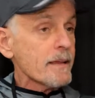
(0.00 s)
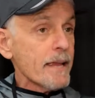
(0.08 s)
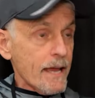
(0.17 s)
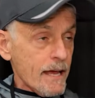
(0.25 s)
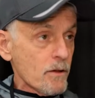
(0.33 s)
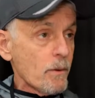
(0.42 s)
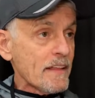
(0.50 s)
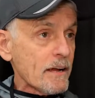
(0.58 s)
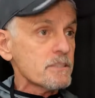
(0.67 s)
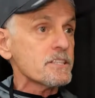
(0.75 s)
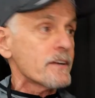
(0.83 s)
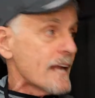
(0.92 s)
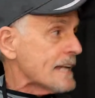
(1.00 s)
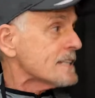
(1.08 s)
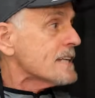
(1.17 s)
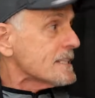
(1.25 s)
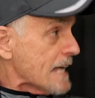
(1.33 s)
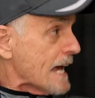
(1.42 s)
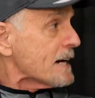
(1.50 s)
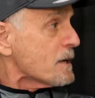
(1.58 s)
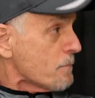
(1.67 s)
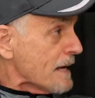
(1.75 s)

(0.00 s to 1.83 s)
song? Yeah, the one that goes United States, Canada,